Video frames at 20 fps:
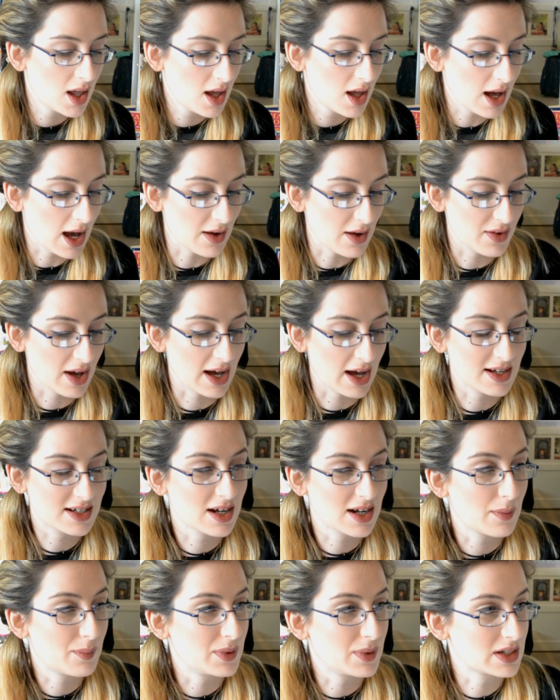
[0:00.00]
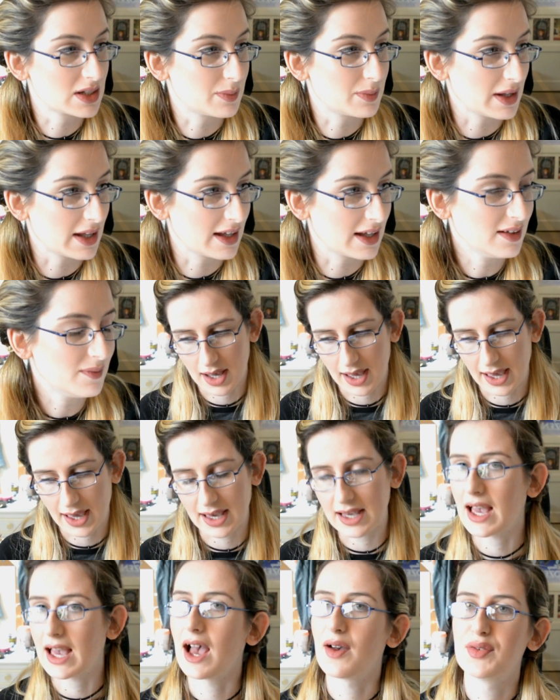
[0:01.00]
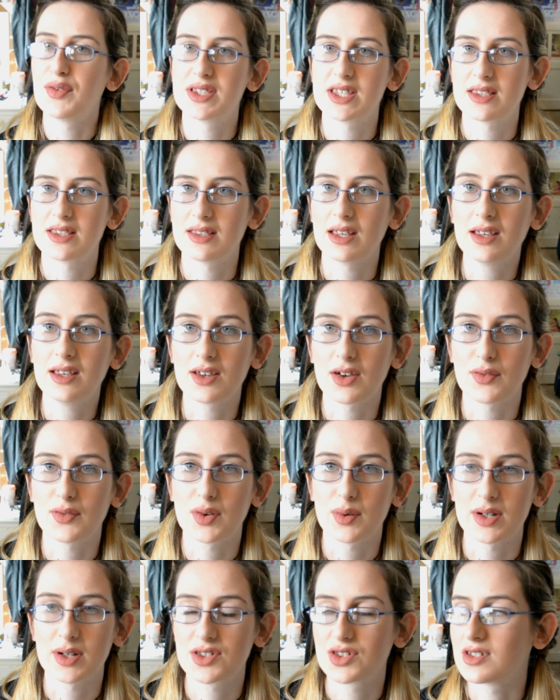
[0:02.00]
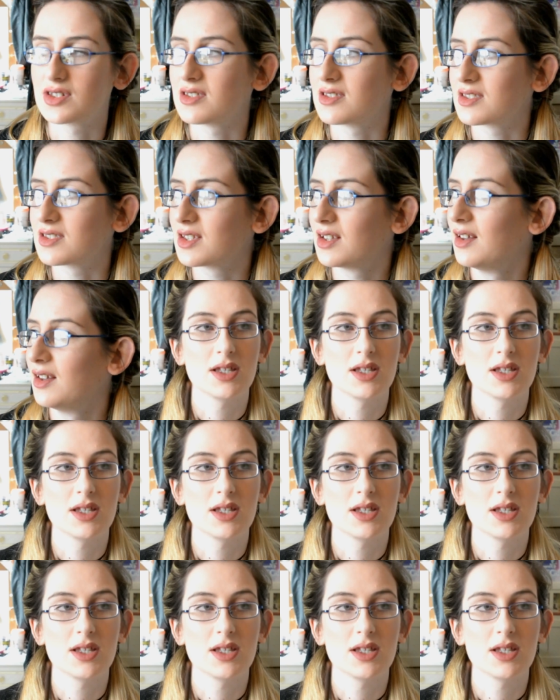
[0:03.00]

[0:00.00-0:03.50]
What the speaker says: I've had butterbeer. I hate having to think over questions.